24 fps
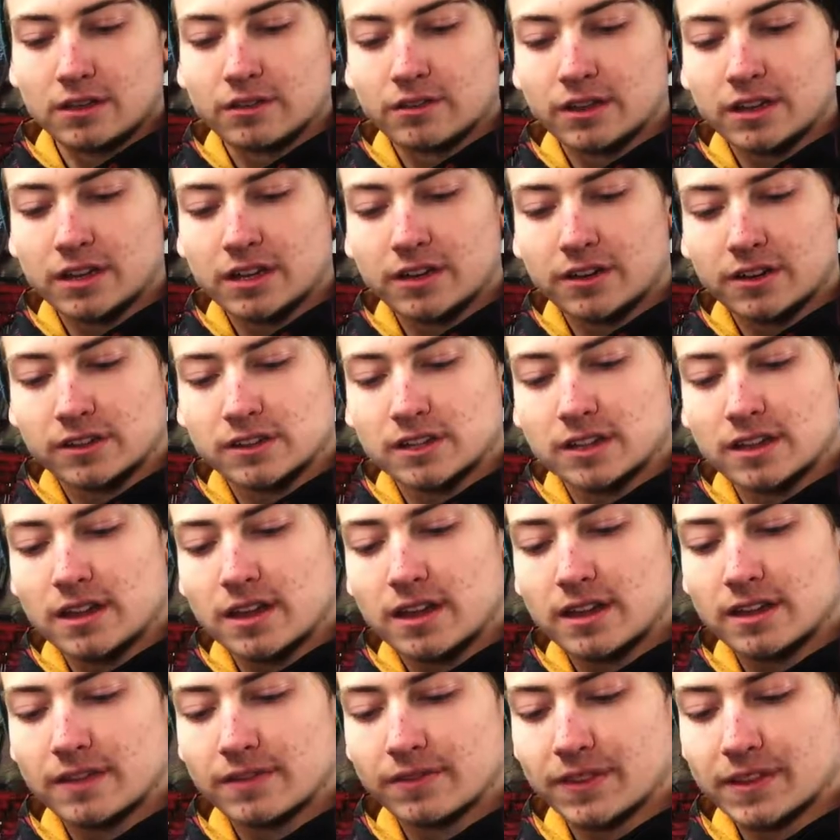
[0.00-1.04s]
right here at the
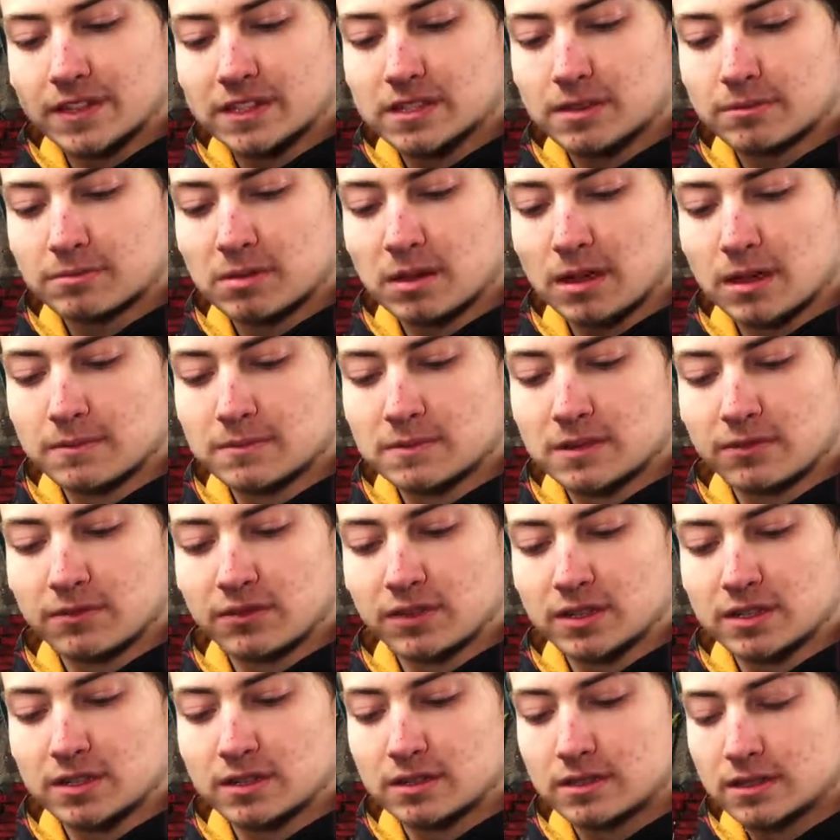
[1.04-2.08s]
nut that sometimes if
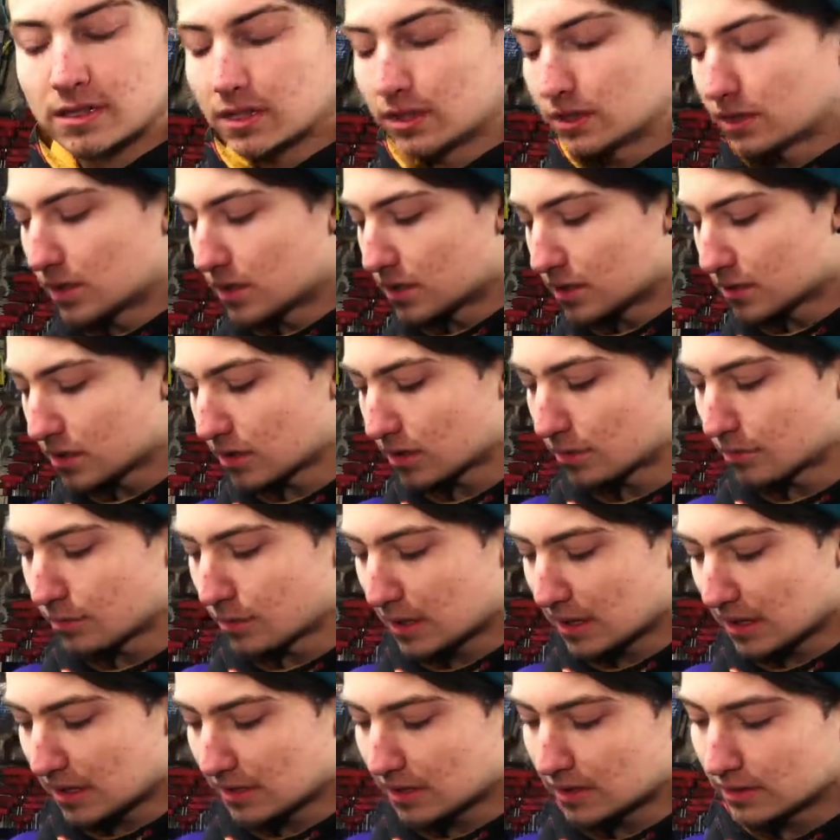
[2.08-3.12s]
you tilt it a certain
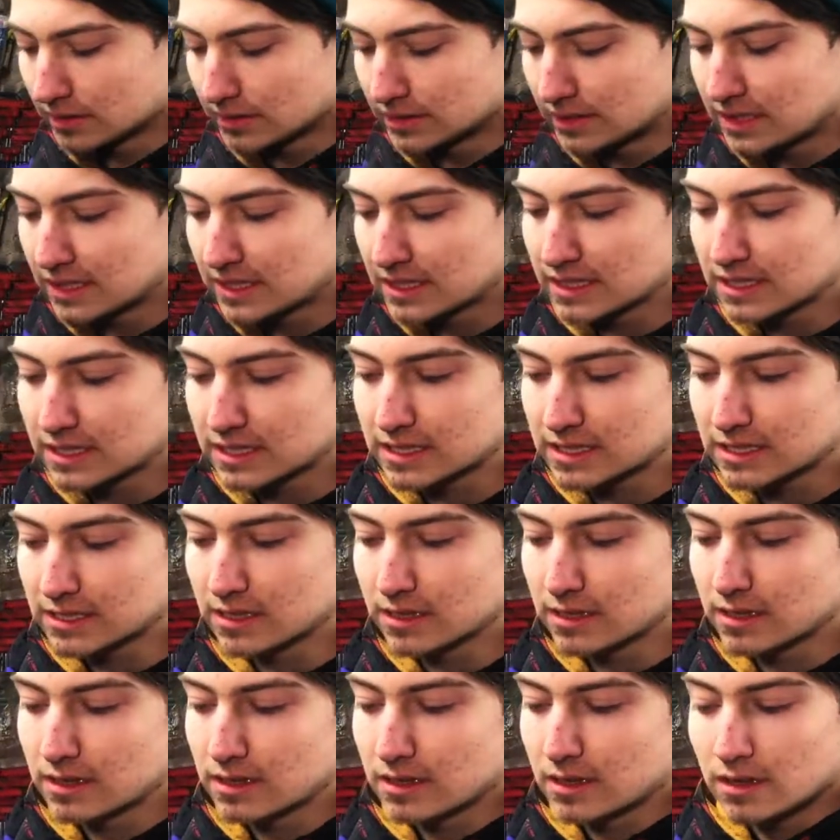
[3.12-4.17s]
way leaks.
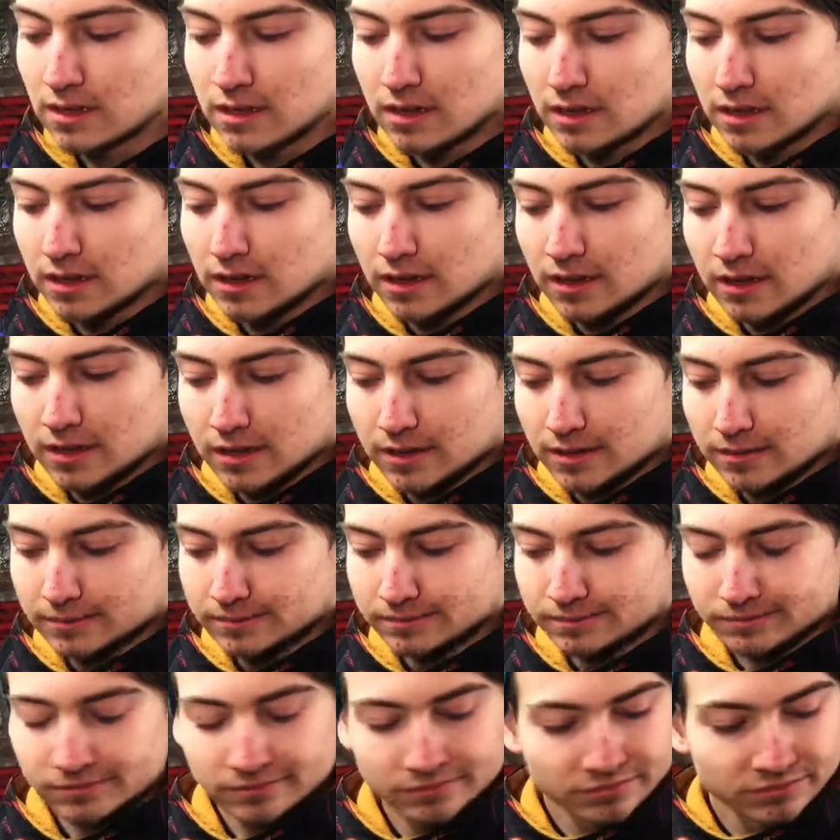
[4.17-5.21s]

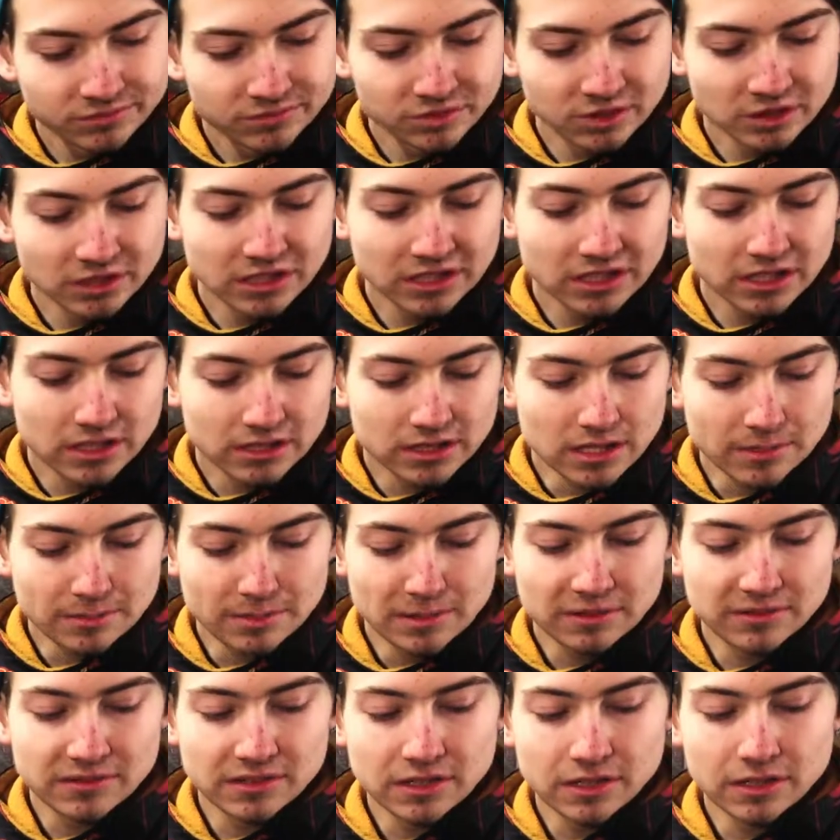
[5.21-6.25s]
Really not that
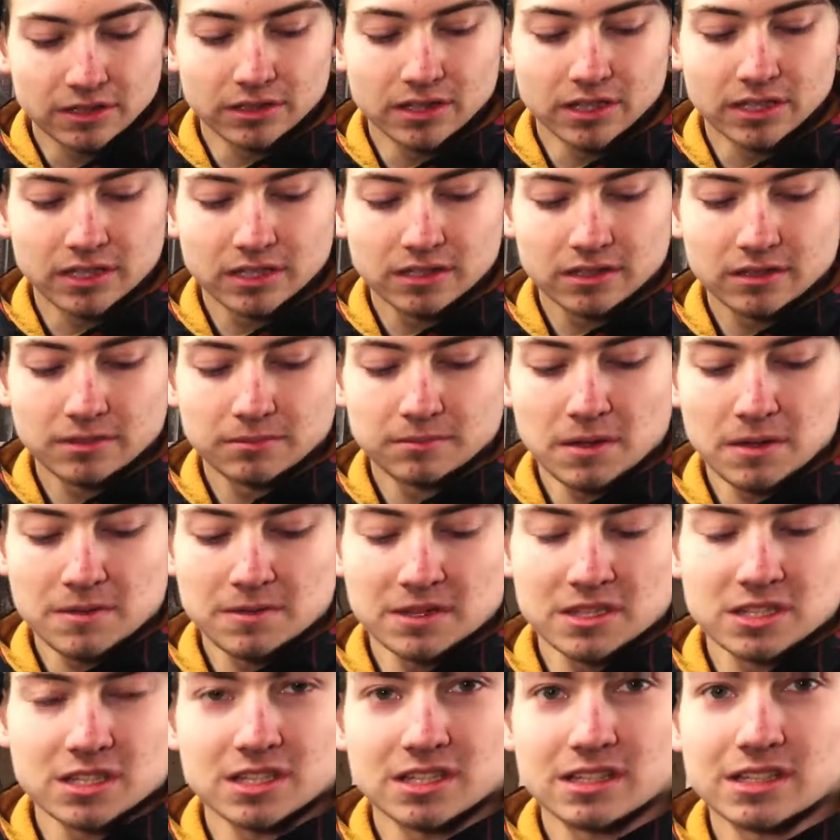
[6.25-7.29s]
big of a deal, like maybe
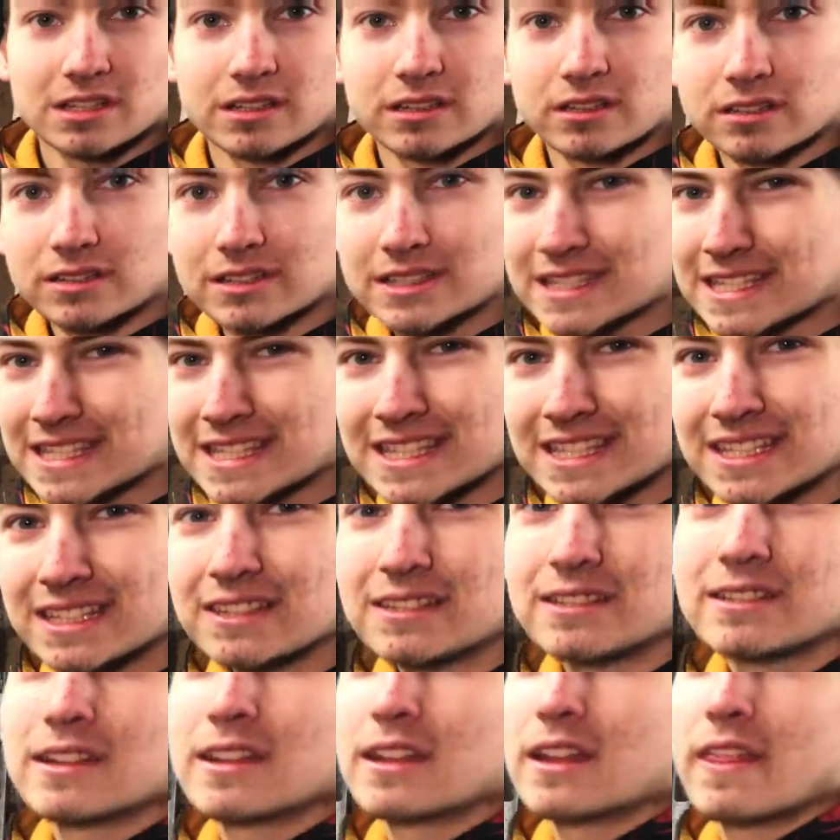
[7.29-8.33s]
it's just a little tss,
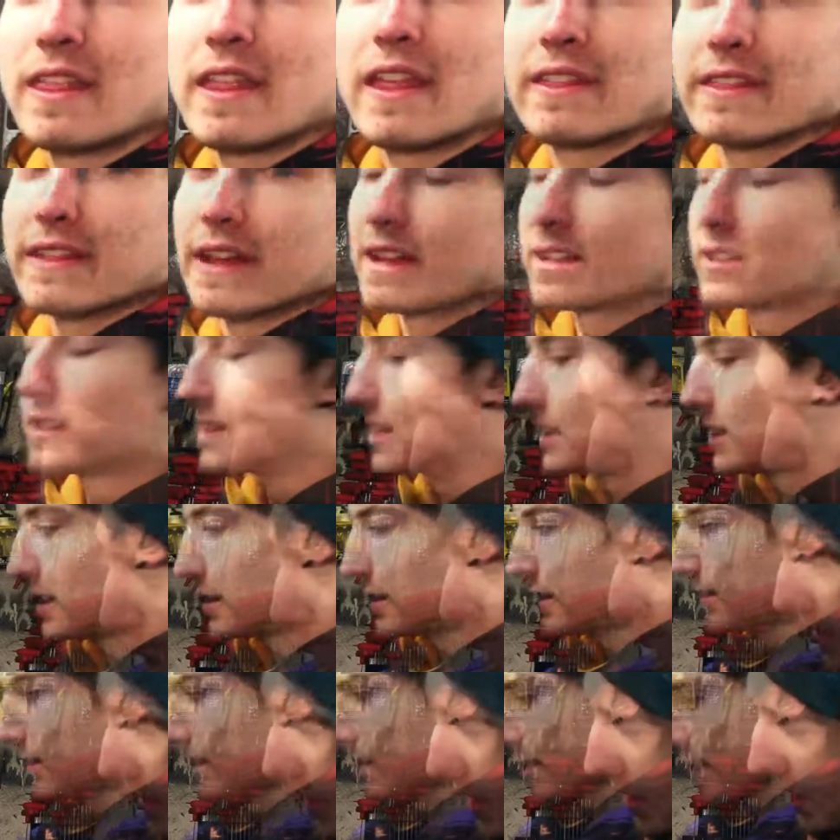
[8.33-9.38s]
and then that's
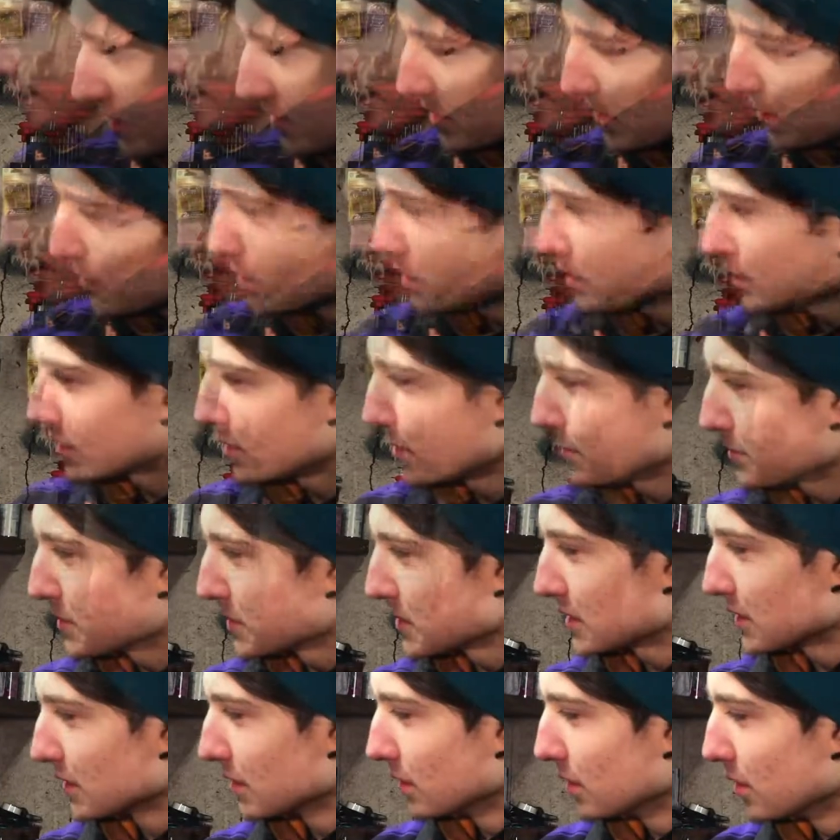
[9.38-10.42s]
it. I also hooked up
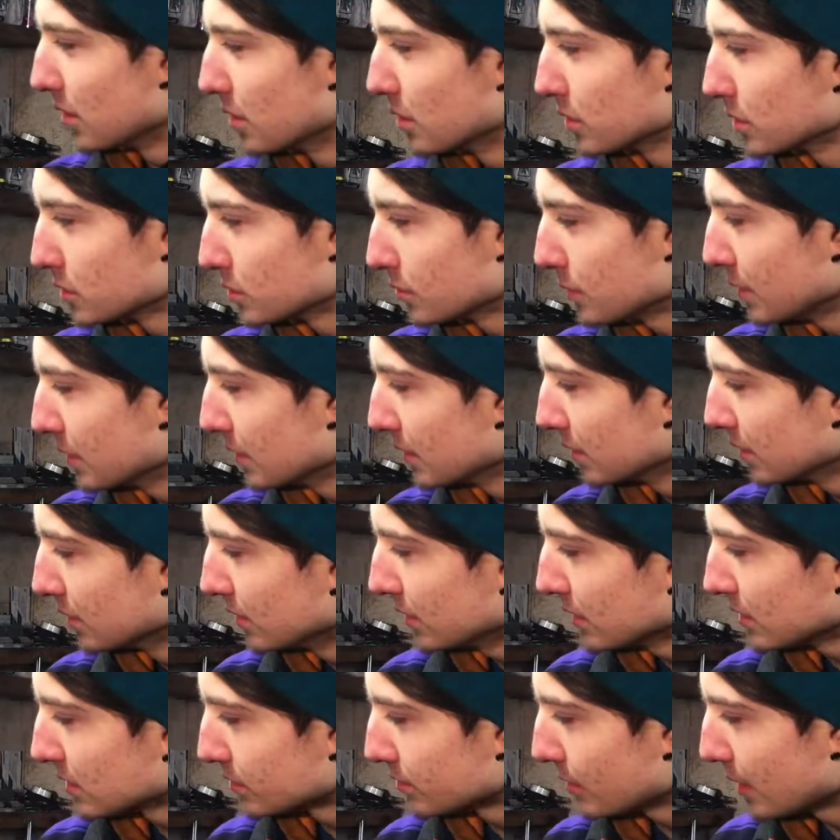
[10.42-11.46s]
this little hose
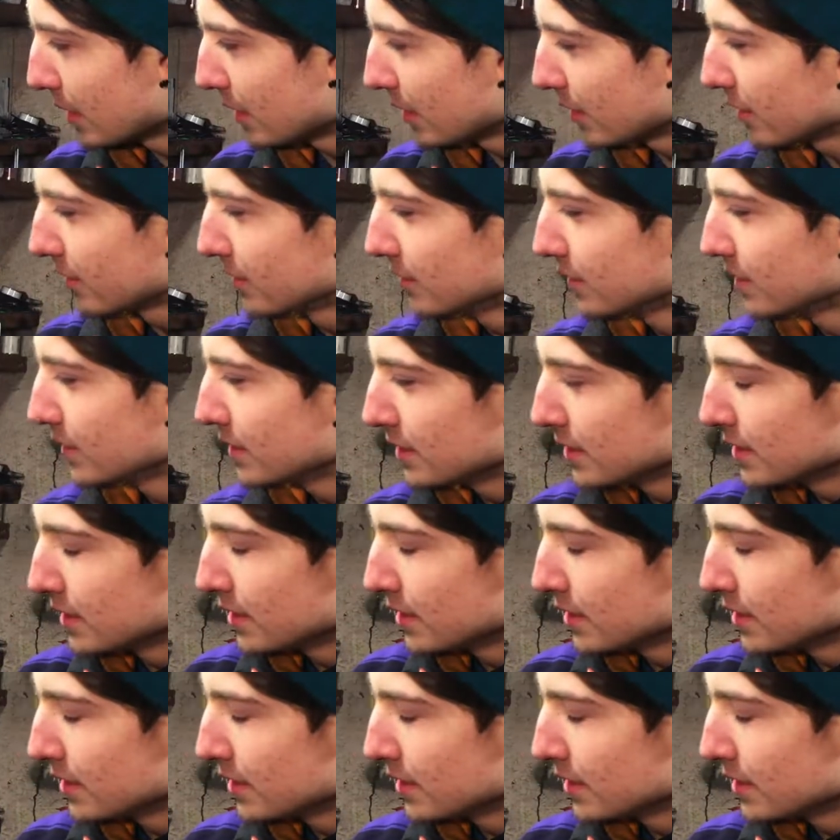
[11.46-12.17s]
wheel as well,